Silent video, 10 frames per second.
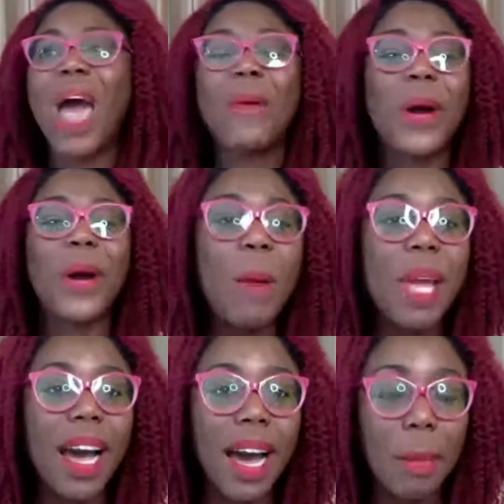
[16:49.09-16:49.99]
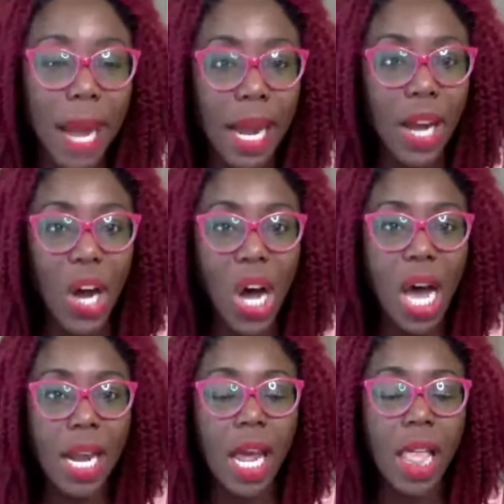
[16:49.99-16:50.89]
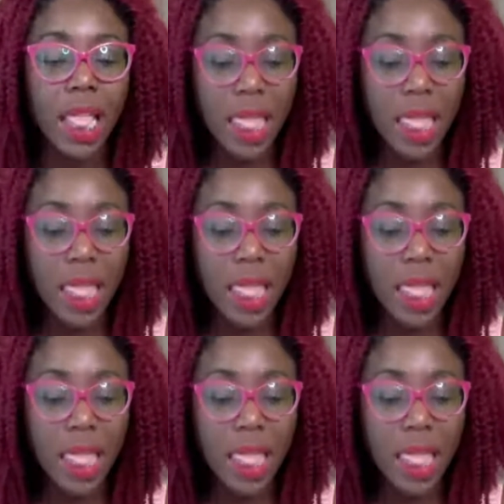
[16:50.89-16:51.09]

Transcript: We're coming on back on